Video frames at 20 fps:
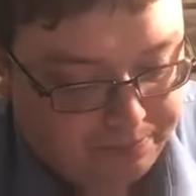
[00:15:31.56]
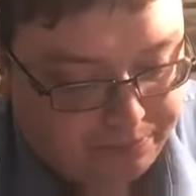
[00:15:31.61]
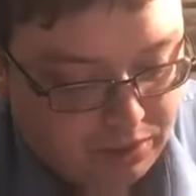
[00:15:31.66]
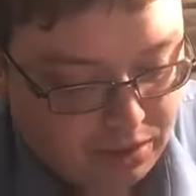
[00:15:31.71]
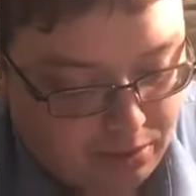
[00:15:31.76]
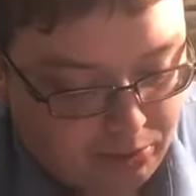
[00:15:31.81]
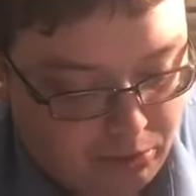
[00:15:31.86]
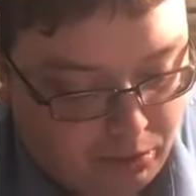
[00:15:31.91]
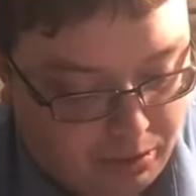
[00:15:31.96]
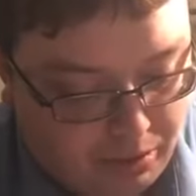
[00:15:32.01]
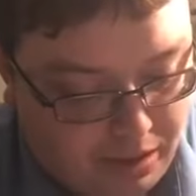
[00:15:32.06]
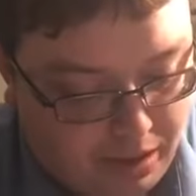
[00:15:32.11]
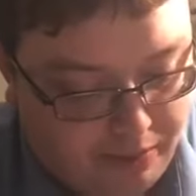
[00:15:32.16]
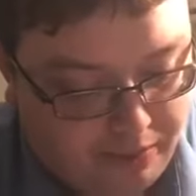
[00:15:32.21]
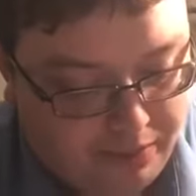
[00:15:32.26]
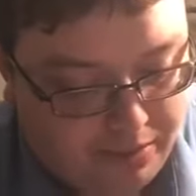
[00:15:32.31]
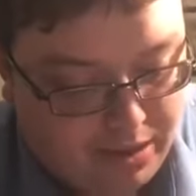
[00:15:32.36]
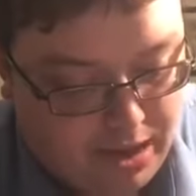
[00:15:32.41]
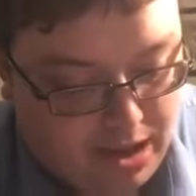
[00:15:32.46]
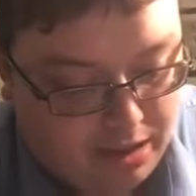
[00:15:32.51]
were
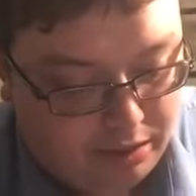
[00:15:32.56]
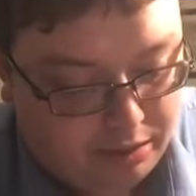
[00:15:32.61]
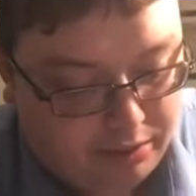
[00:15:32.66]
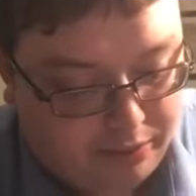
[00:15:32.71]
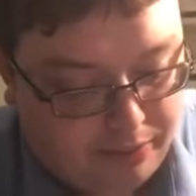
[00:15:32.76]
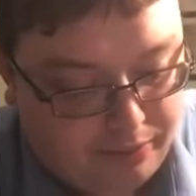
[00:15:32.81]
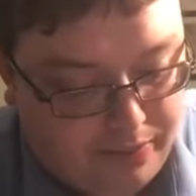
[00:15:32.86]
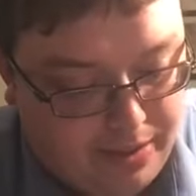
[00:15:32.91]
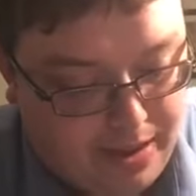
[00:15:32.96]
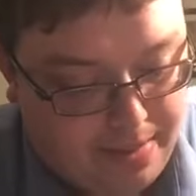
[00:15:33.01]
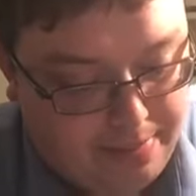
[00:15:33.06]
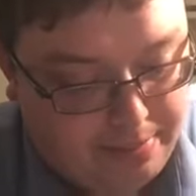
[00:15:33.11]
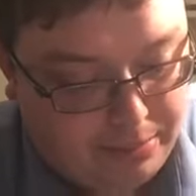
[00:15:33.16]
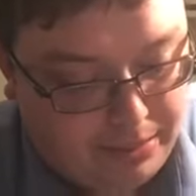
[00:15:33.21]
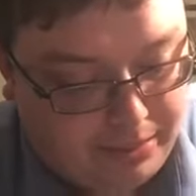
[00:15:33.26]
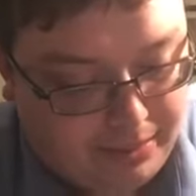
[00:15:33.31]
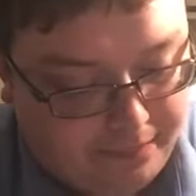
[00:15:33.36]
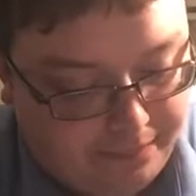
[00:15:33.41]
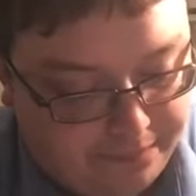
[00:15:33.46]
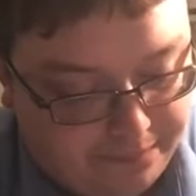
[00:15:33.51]
given out of the
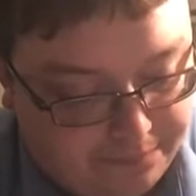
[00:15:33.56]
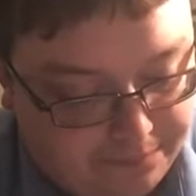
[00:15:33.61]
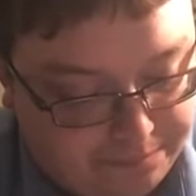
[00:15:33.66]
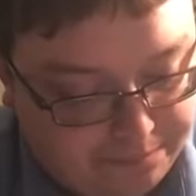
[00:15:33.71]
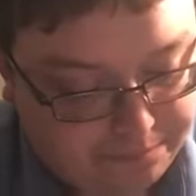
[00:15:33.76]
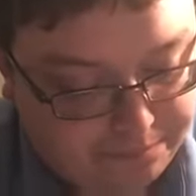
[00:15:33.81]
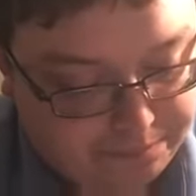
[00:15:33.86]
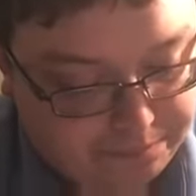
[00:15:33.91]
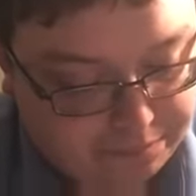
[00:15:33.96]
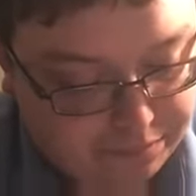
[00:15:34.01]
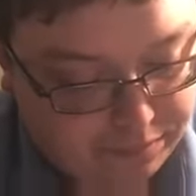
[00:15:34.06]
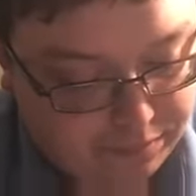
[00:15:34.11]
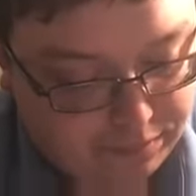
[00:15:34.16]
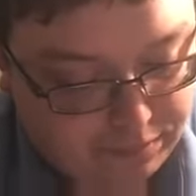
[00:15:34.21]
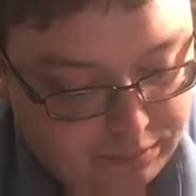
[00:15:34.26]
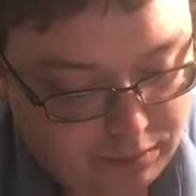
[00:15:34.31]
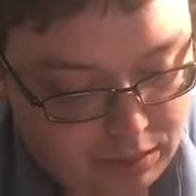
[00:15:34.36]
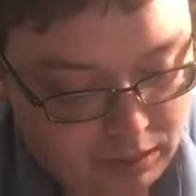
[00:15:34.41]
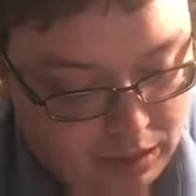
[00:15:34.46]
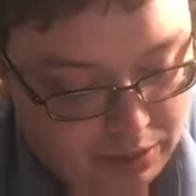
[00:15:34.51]
family
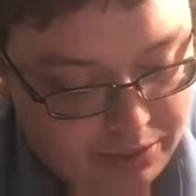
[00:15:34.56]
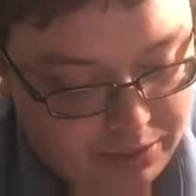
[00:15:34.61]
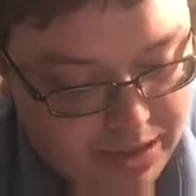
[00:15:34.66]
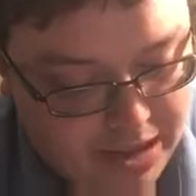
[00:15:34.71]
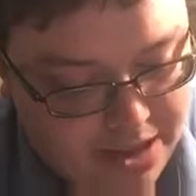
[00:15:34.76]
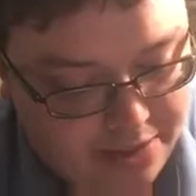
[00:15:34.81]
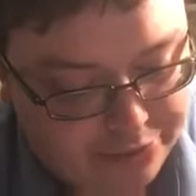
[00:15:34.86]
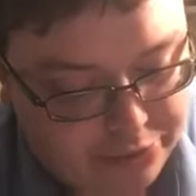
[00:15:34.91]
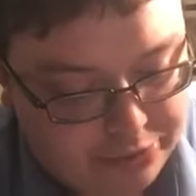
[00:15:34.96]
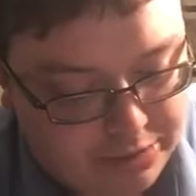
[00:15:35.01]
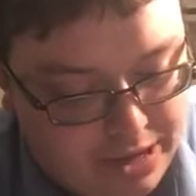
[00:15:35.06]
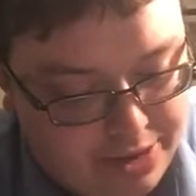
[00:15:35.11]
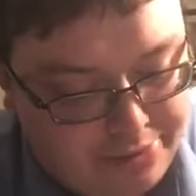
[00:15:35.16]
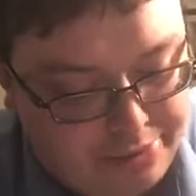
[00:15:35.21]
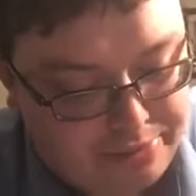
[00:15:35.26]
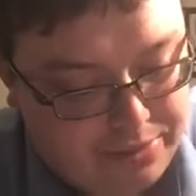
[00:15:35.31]
of the half tribe of